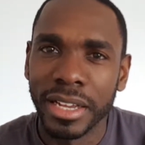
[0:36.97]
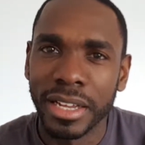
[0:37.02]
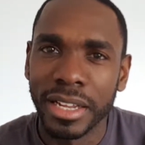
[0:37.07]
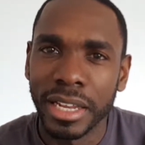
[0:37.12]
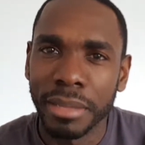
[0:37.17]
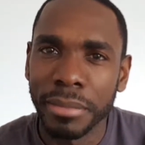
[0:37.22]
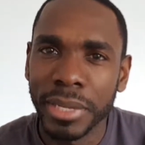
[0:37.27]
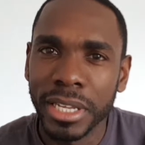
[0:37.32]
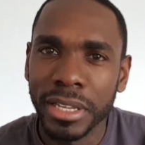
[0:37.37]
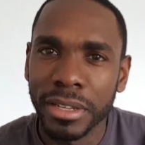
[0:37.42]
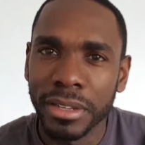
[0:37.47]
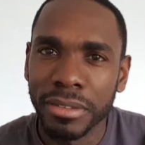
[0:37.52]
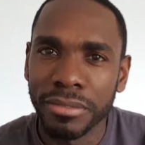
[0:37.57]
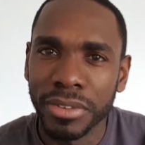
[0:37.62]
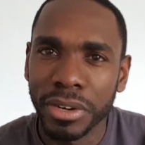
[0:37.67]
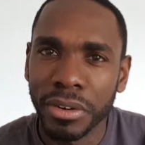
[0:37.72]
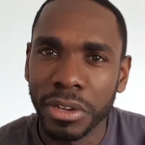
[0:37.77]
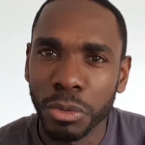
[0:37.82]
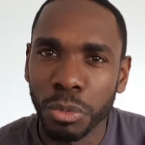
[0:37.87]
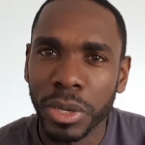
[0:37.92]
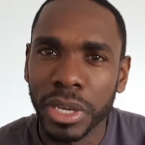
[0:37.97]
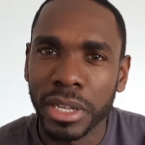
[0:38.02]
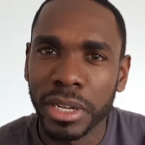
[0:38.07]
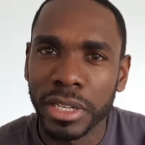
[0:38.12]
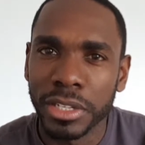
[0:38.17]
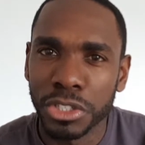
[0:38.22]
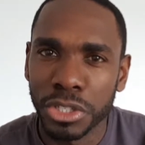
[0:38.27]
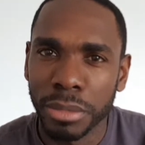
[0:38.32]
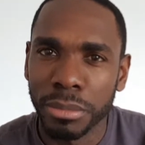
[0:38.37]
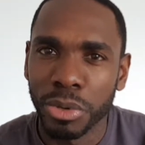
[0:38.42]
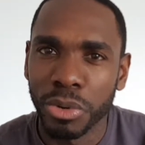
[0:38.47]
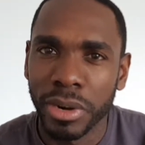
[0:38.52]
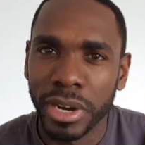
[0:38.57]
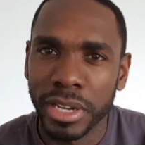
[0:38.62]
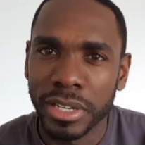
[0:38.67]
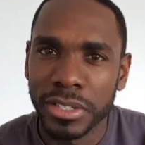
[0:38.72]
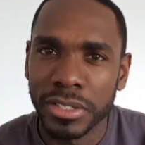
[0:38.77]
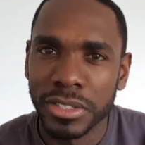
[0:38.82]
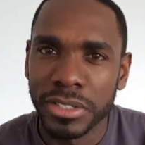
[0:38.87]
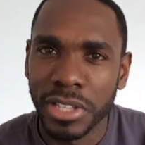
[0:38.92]
Let me very quickly
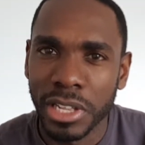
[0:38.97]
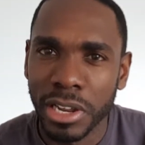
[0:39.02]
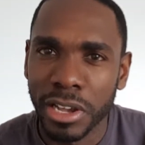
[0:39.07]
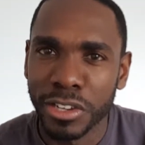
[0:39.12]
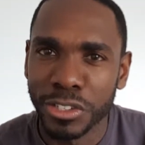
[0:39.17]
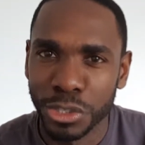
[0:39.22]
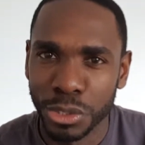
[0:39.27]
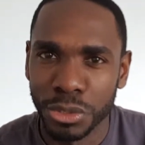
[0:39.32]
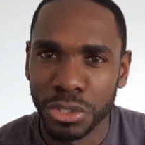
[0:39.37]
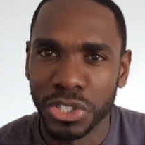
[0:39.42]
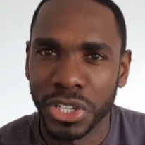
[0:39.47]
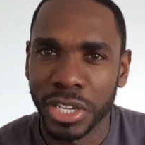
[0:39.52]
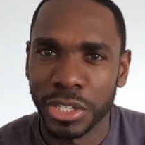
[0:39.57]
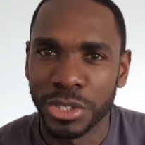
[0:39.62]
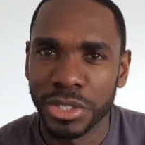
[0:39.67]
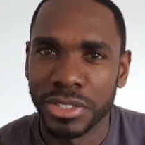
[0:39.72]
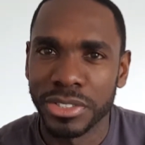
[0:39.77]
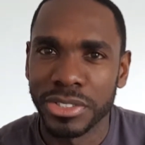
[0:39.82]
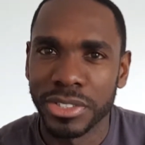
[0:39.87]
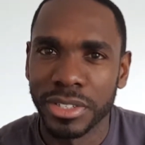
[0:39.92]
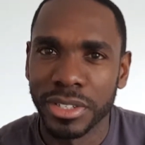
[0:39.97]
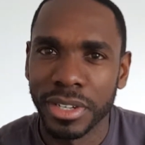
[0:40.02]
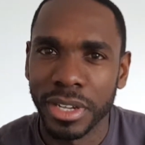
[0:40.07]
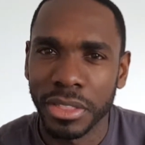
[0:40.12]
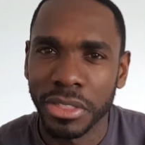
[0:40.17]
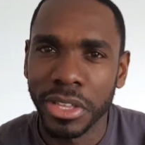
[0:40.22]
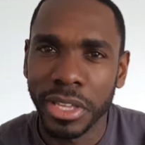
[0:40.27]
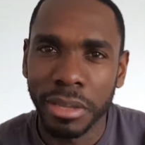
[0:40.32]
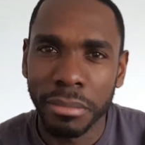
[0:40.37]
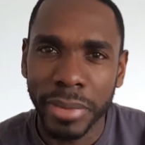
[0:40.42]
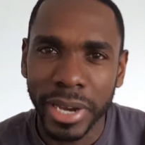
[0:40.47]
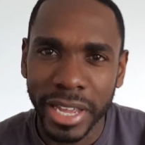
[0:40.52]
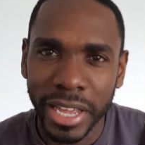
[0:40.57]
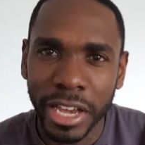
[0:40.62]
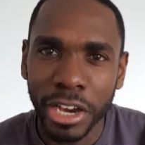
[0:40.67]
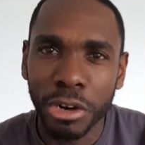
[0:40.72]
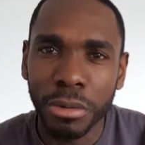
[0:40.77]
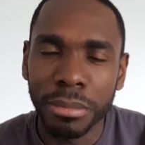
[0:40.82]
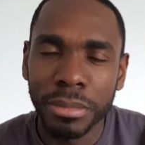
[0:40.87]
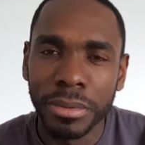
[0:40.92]
summarize the last two sessions. I think it might
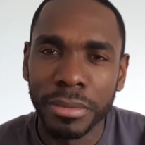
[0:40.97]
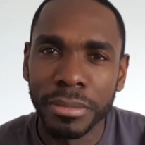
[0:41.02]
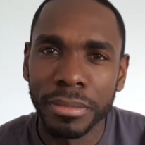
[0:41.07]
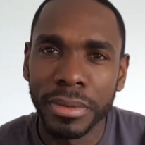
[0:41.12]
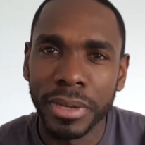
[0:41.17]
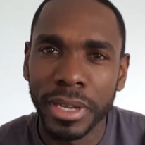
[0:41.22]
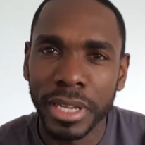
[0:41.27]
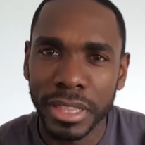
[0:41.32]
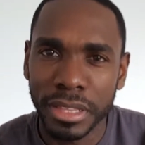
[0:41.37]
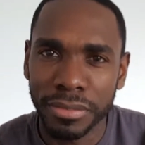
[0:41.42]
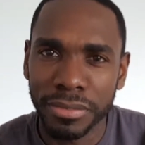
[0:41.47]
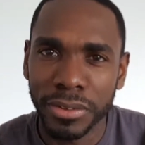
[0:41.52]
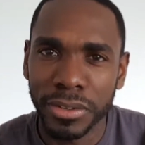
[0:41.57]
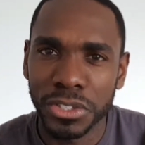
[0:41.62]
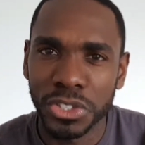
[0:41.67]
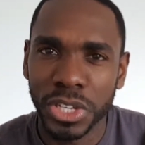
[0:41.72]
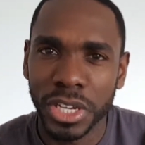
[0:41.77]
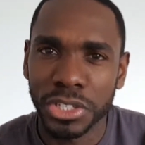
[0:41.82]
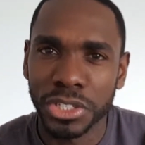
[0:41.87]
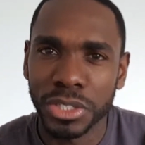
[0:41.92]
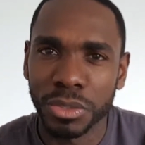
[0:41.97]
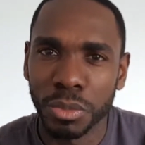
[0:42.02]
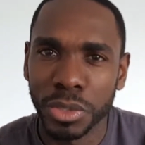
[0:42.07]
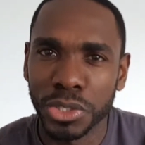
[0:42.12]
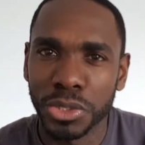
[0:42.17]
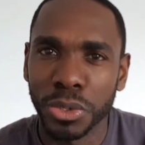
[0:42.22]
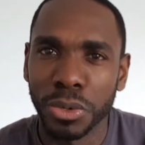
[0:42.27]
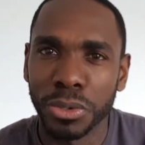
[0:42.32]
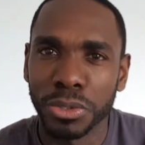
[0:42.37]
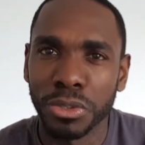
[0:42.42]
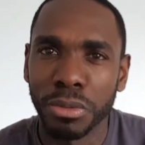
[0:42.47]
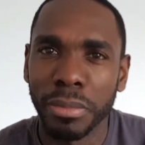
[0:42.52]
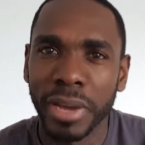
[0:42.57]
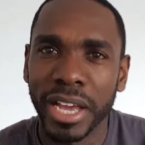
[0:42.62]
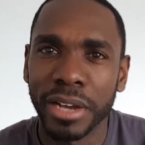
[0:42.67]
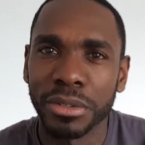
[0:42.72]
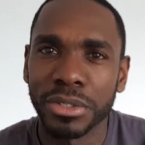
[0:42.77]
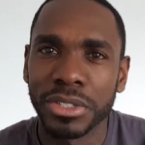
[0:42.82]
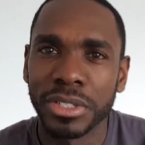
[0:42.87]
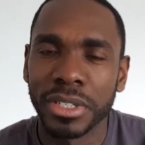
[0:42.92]
help. In the first session, we talked
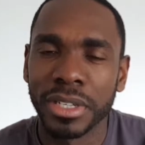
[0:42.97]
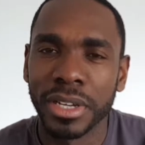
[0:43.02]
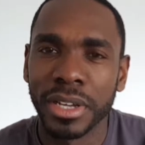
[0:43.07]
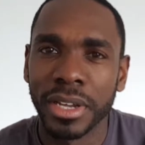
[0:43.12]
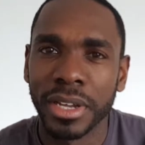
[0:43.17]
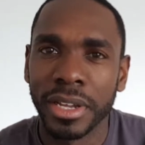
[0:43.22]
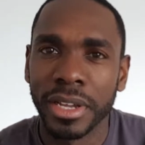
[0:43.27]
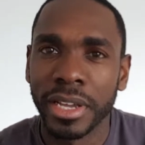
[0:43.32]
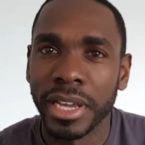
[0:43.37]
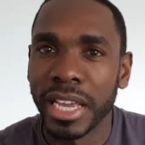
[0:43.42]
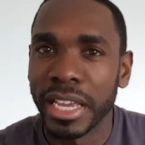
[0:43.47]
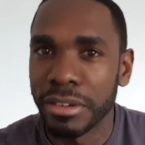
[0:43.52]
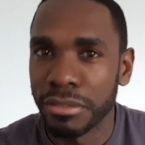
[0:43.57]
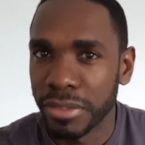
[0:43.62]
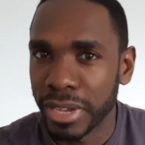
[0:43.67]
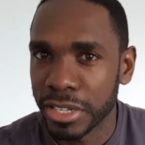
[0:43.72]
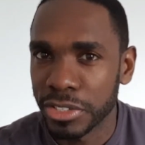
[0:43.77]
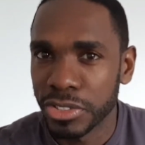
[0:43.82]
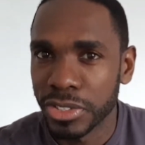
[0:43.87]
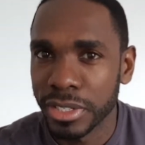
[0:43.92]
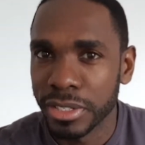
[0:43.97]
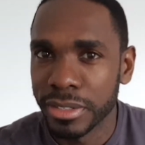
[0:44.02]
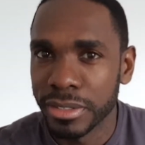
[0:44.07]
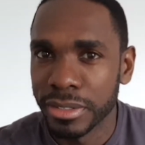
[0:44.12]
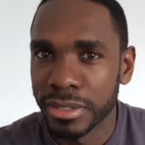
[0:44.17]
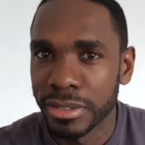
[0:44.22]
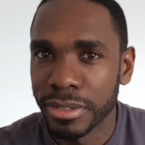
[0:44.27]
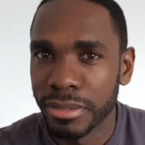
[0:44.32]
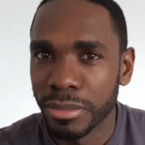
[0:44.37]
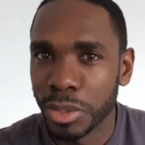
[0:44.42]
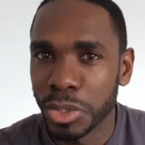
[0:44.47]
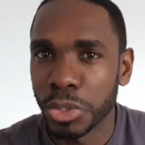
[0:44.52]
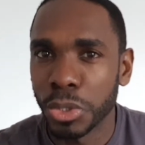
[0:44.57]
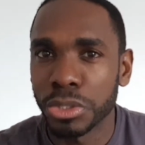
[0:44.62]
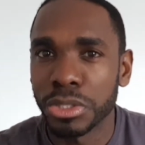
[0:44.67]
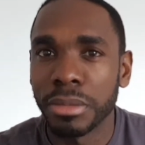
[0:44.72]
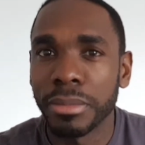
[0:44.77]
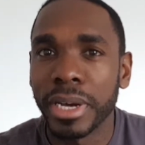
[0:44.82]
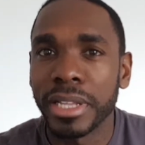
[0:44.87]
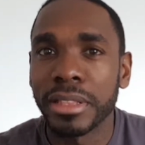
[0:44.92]
about investing. We
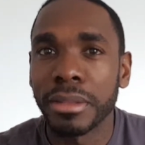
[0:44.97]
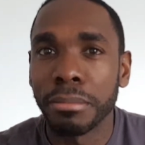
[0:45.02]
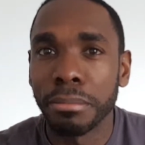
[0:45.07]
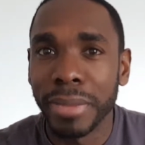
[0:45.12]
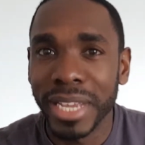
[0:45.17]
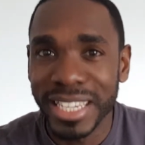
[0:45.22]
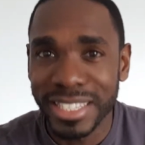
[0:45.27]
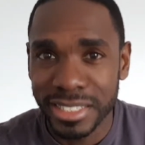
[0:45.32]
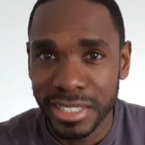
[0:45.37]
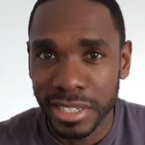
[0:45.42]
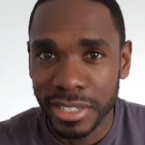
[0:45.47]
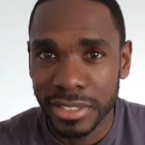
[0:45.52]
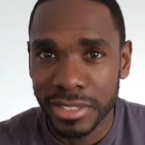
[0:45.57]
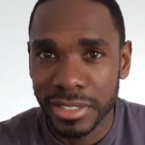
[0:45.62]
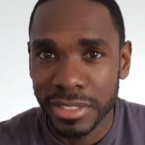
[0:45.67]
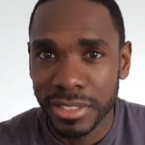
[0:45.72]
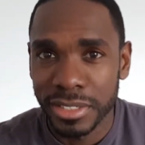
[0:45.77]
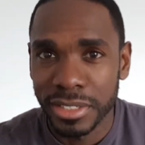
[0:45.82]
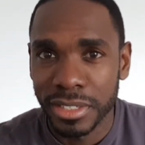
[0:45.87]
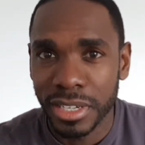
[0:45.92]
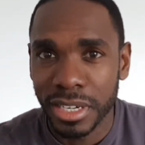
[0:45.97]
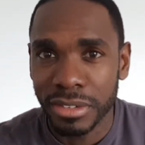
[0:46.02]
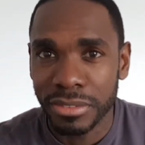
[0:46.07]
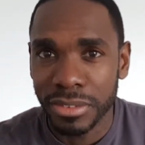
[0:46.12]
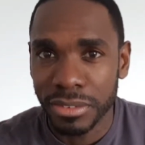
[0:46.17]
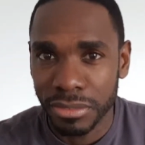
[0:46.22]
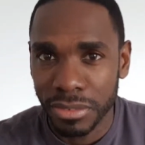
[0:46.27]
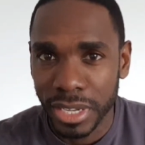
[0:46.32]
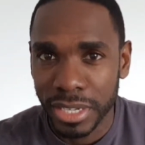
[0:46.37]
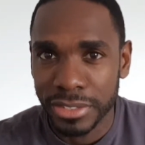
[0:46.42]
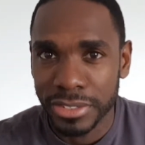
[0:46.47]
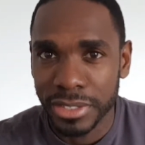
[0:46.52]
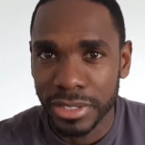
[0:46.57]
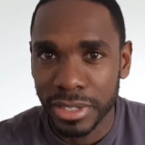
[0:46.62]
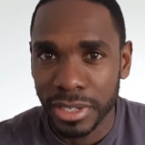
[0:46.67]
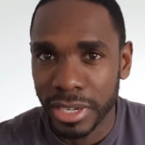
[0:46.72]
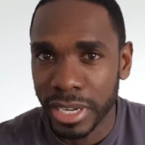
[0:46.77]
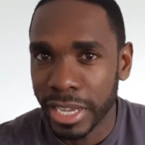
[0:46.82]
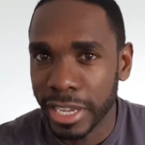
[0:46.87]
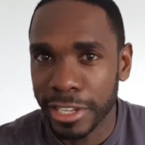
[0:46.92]
talked about the basics of investing,
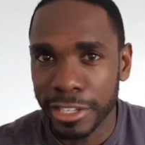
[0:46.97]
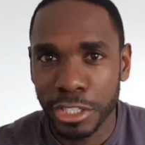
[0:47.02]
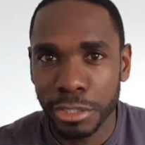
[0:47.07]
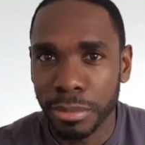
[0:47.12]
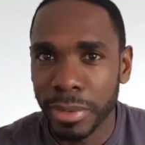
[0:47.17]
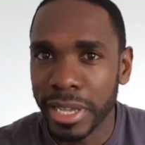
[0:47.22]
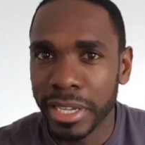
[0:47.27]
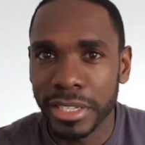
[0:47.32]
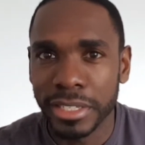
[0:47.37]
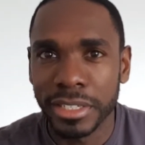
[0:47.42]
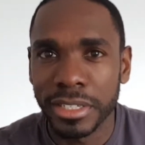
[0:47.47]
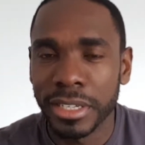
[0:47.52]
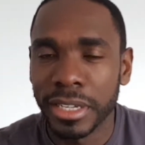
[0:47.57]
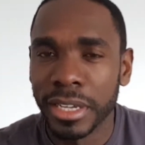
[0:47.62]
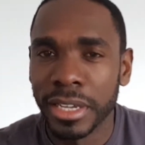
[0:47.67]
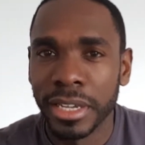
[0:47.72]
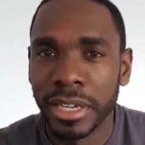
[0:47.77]
and I explained